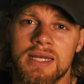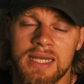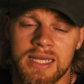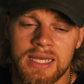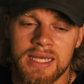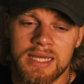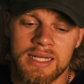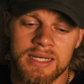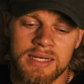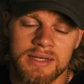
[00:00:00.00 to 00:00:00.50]

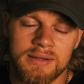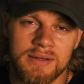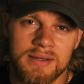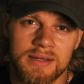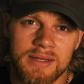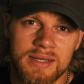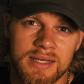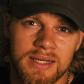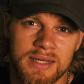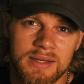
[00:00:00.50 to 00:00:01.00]
and
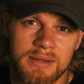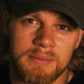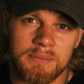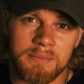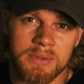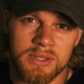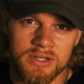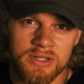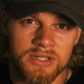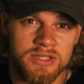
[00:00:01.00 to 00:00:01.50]

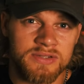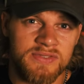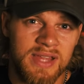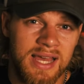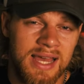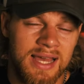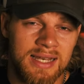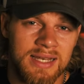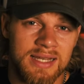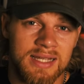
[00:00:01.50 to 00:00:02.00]
because of
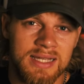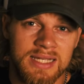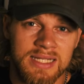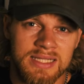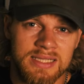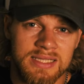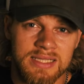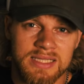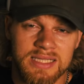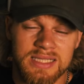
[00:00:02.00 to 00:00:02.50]
that,
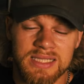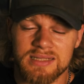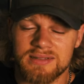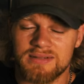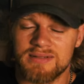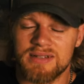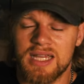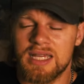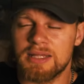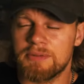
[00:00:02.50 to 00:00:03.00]
it's
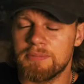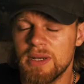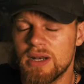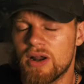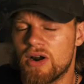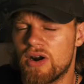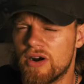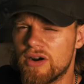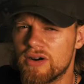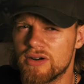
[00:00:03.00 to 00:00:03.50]
been
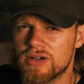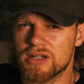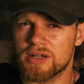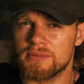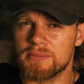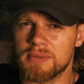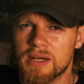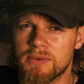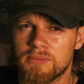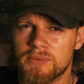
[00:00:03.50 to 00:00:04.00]
hard
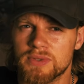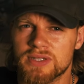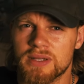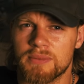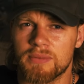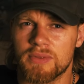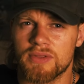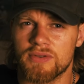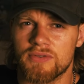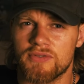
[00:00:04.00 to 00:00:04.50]
coming up with
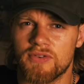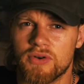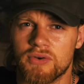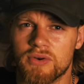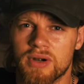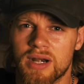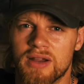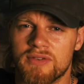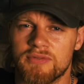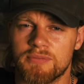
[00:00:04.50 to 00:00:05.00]
something to
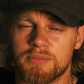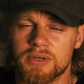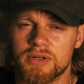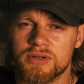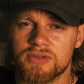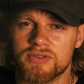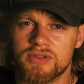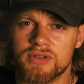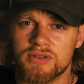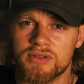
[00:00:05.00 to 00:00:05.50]
photograph
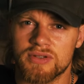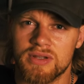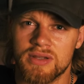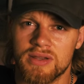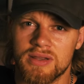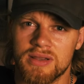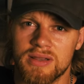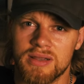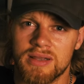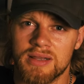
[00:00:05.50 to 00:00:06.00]
because the
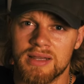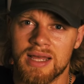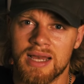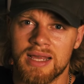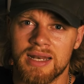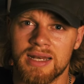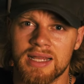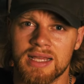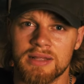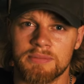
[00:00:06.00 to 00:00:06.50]

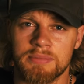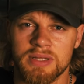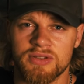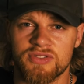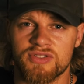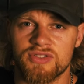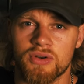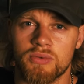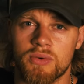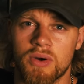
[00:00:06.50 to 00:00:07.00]
lighting has been
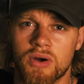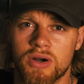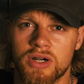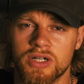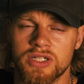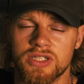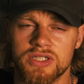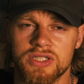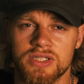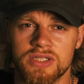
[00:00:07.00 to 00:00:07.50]
so
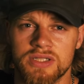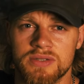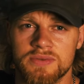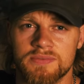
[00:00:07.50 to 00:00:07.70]
harsh.